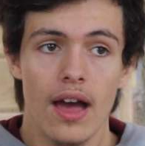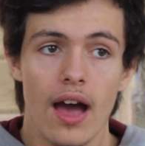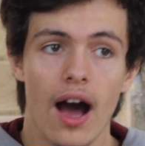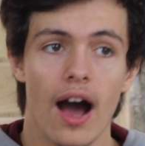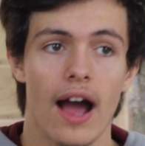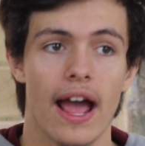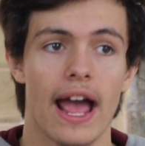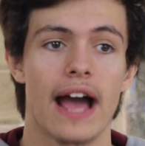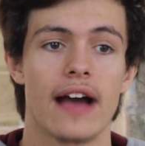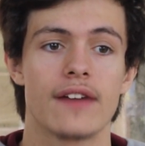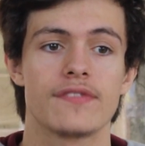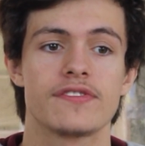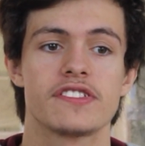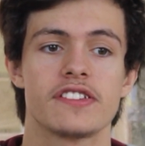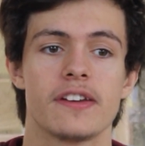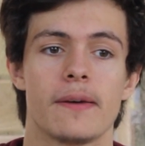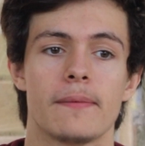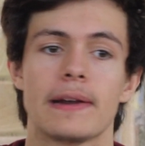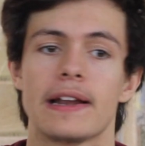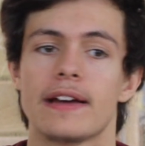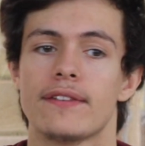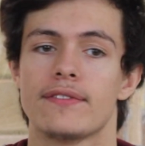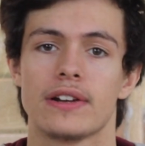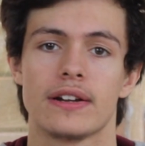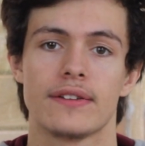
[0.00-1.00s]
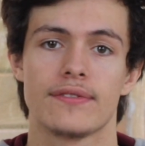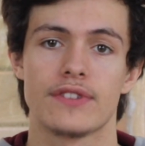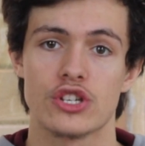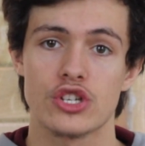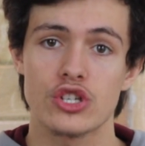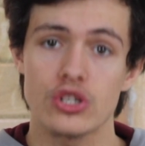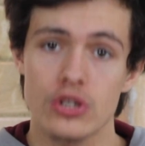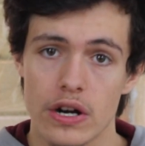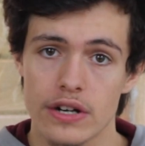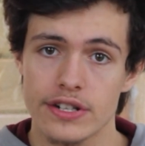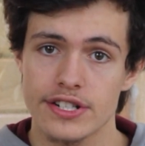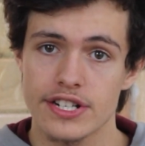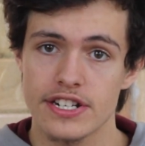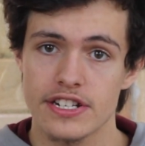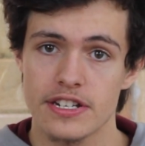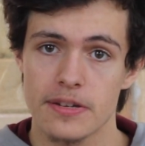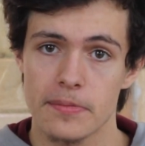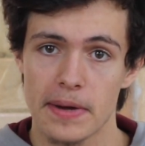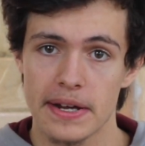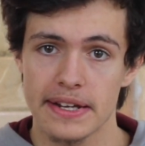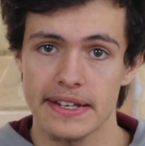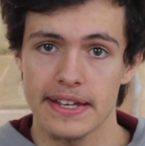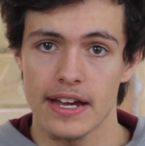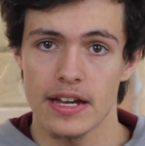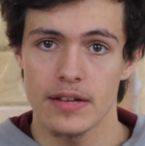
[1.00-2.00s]
I have some level of a structure to
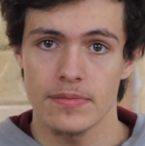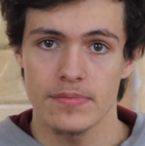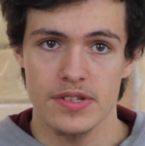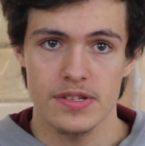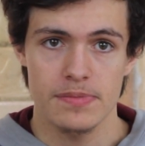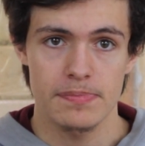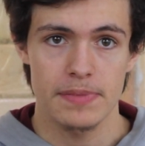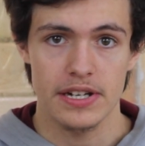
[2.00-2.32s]
my games,